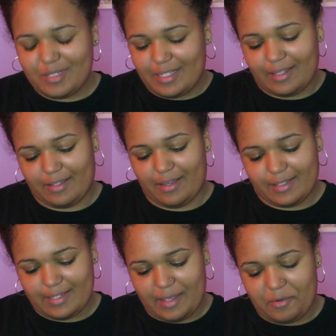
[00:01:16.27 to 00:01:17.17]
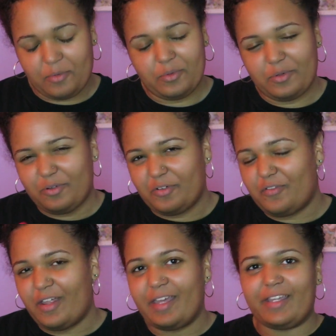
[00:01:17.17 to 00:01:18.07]
want to take the guts out
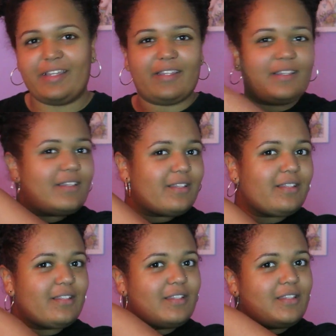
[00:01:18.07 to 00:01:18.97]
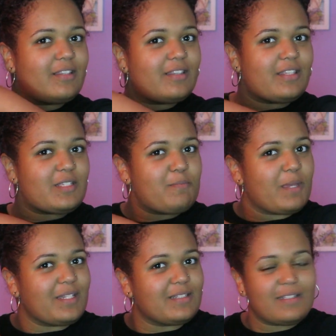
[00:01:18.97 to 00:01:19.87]
of like this
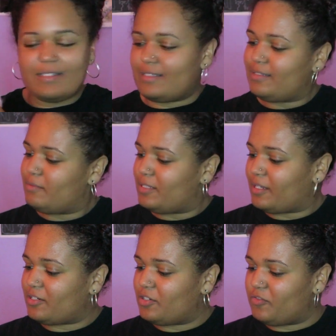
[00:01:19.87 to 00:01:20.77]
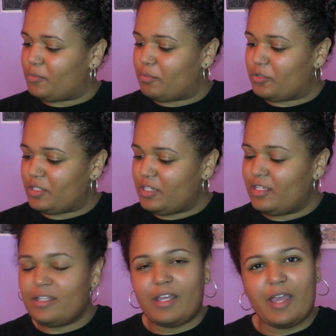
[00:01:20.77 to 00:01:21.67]
main section of the
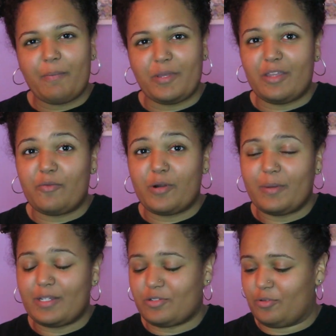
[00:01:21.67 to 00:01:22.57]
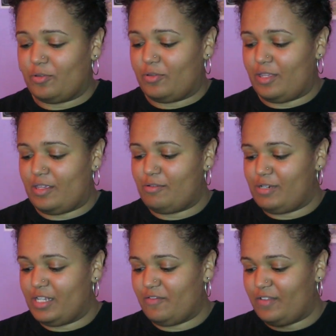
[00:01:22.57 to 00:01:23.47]
body, but you want to make sure that
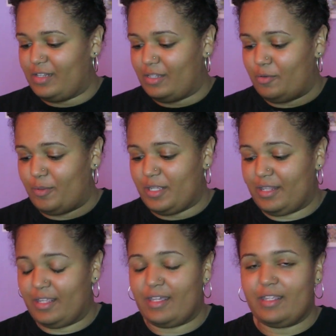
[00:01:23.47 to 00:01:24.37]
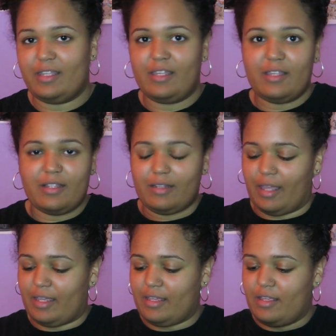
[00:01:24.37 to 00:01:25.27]
you leave a little bit in there.
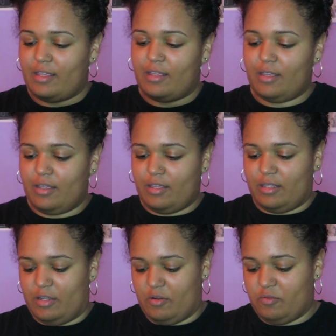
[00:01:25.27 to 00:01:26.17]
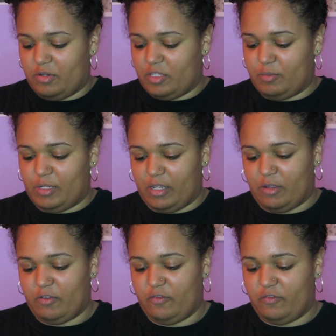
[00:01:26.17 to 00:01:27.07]
Like, you don't want her to be
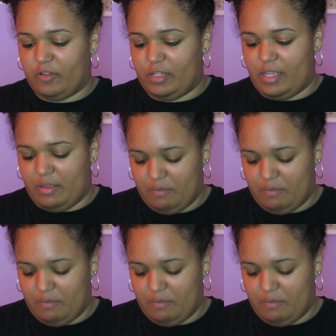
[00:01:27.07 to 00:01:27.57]
like fully